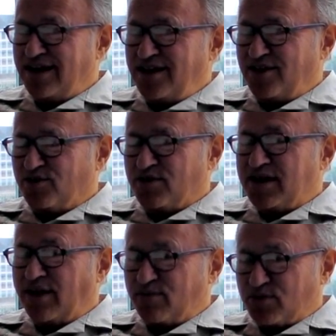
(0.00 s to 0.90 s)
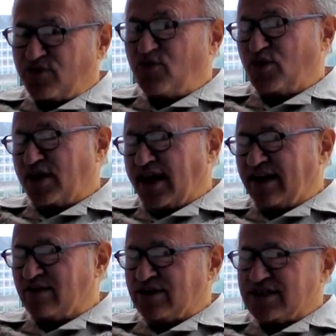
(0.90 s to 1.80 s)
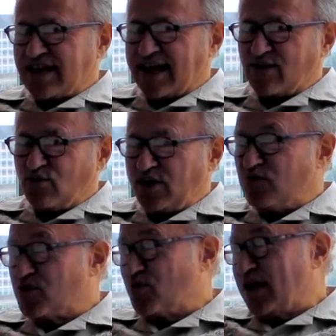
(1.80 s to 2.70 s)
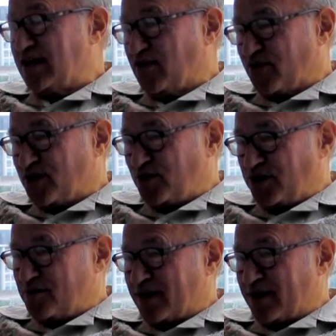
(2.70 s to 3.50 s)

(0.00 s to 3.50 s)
There are a number of foreign languages that I can read with great difficulty,